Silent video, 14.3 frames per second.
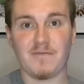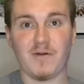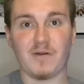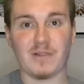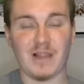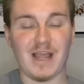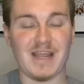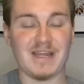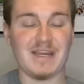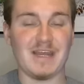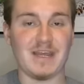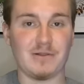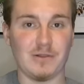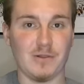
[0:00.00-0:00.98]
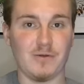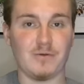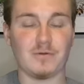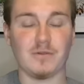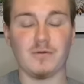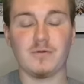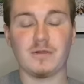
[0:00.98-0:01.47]
for Lightning
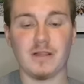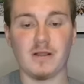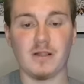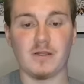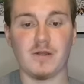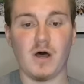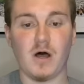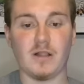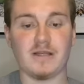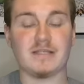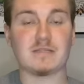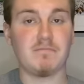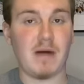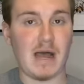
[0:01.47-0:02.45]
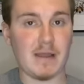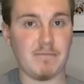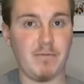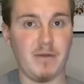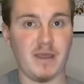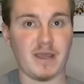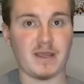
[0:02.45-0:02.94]
Luke. Luke Lilledahl is my
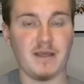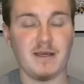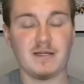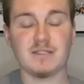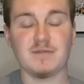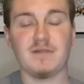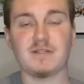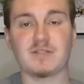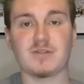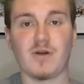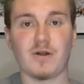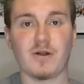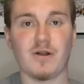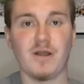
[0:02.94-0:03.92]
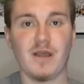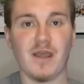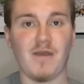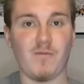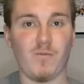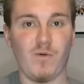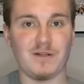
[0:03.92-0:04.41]
pick to be the starter
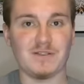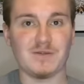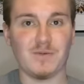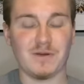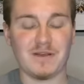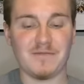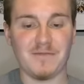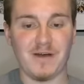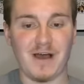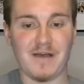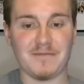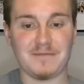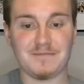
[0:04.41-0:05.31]
at 125.